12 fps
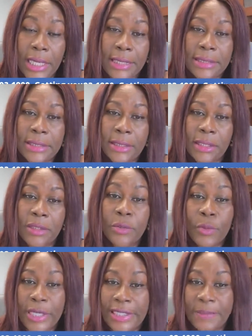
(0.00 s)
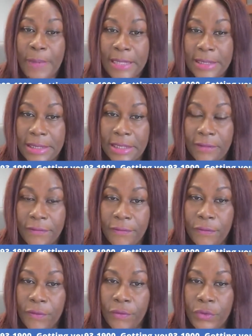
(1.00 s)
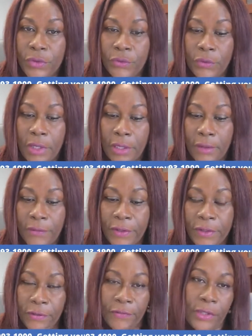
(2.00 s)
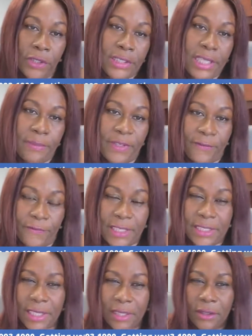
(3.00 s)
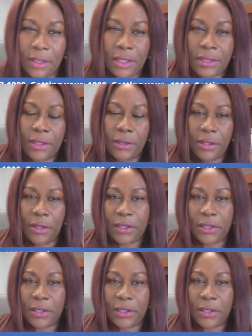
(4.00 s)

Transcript: It's a little more expensive for the fiancé visa because